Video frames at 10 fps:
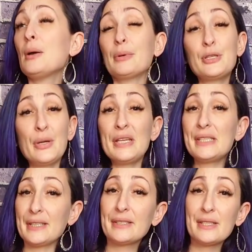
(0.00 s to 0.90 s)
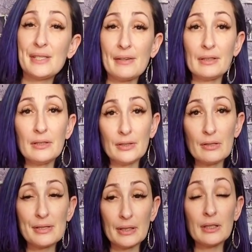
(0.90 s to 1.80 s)
between 6 and 7
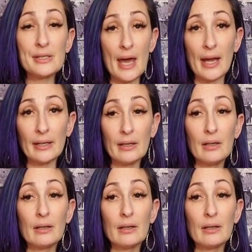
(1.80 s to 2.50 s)
years inside.